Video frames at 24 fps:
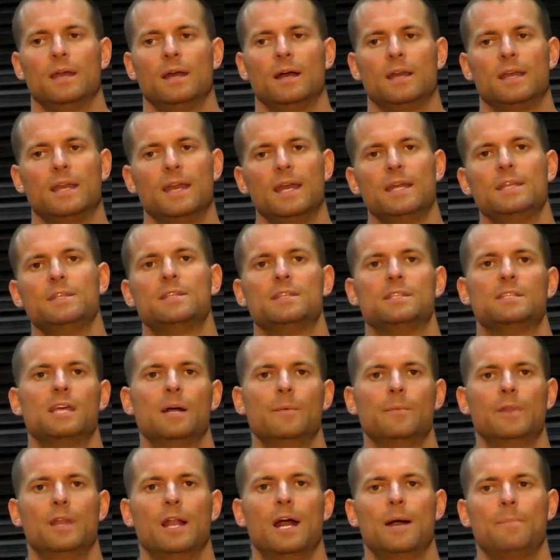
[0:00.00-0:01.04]
Again, to
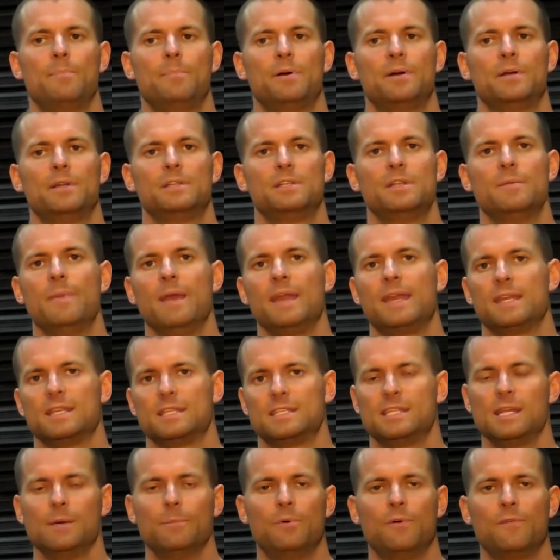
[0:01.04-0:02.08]
sum it up, to make it
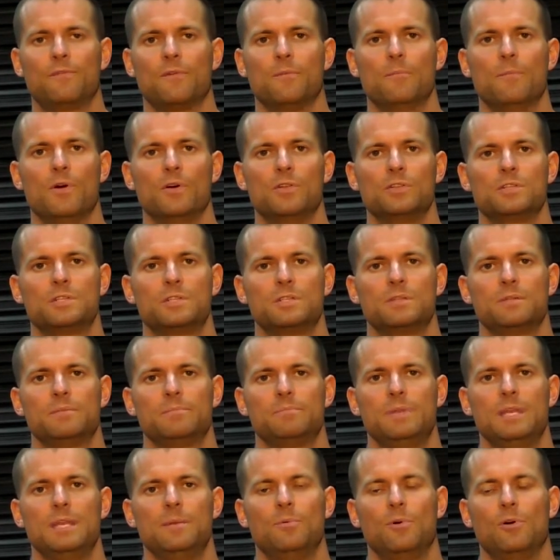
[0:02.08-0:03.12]
simple for
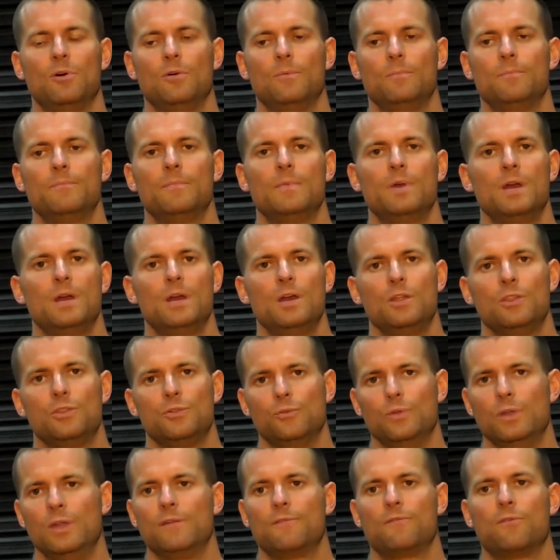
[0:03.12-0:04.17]
most people,
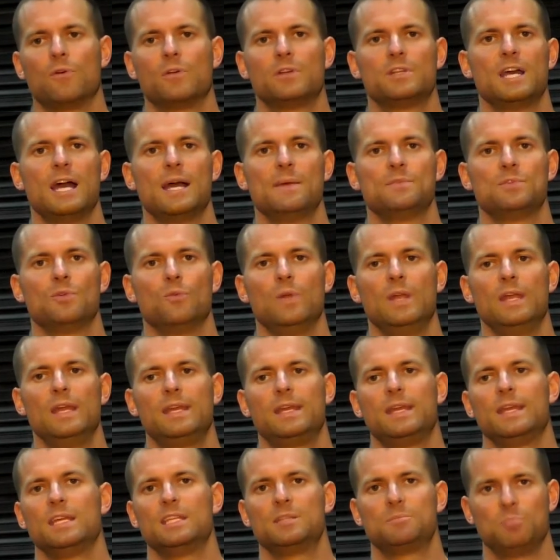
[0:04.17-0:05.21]
3 or 4 times a
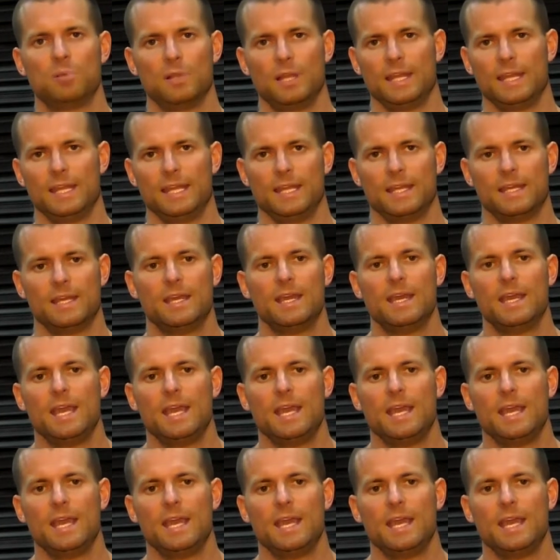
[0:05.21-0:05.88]
week is plenty.